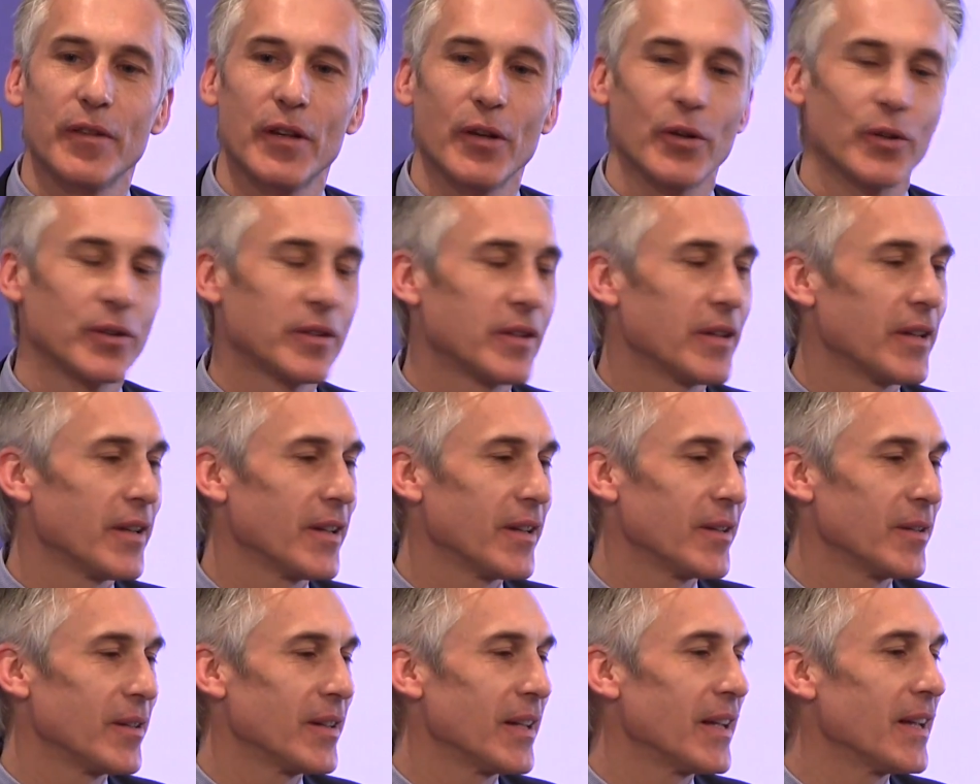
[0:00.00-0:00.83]
Filotti
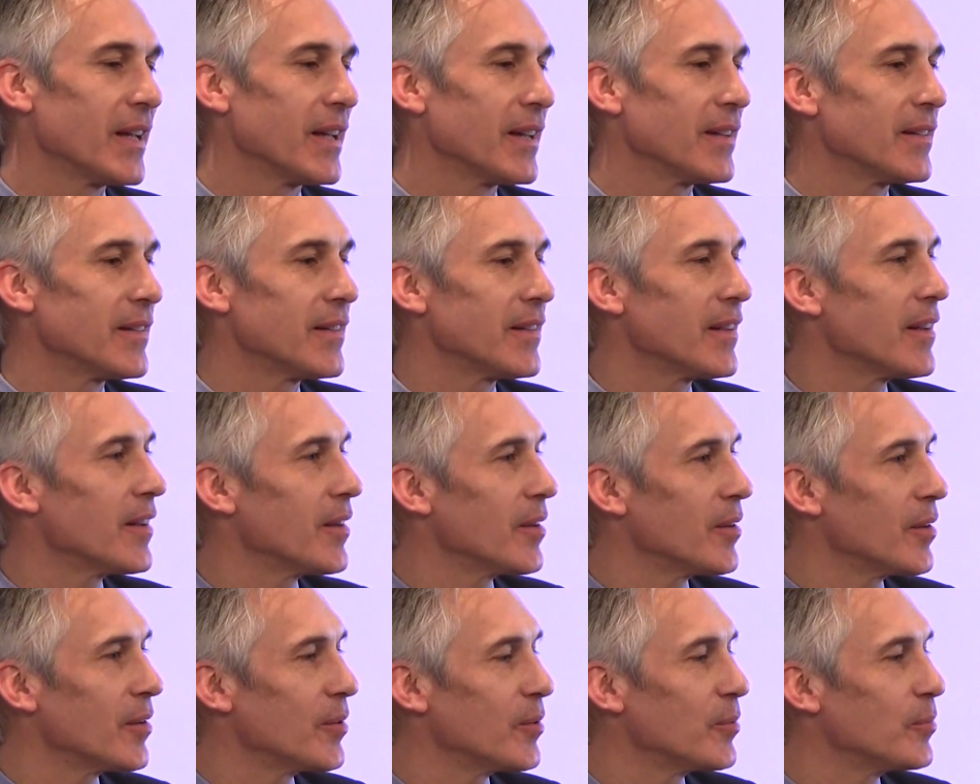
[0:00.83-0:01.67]
and
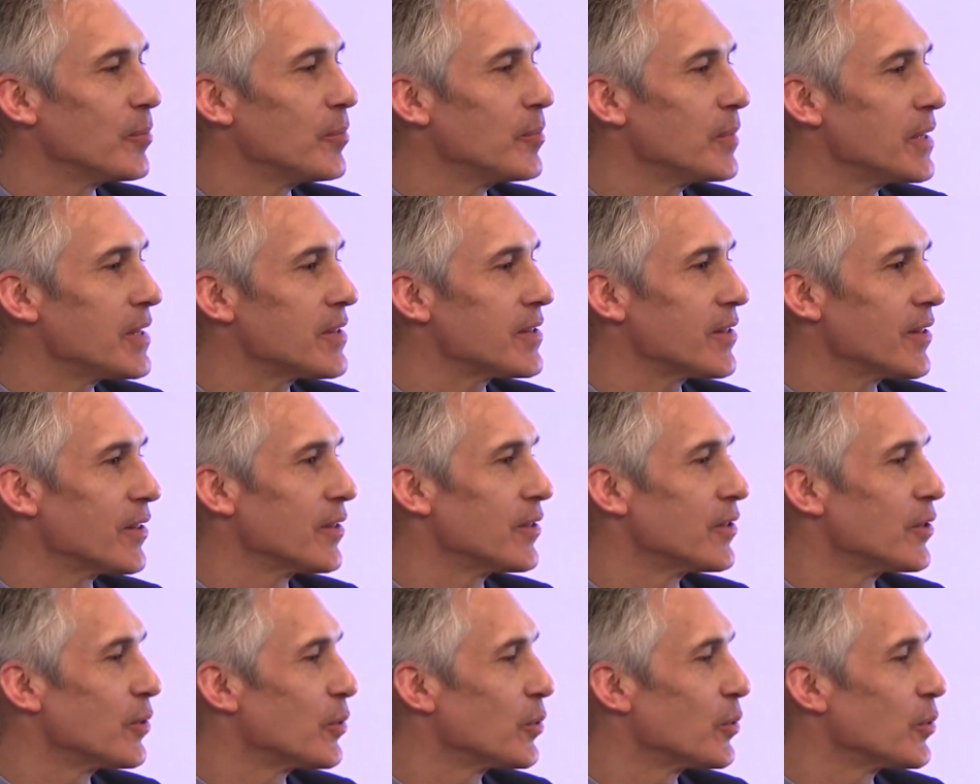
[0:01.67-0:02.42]
Mr.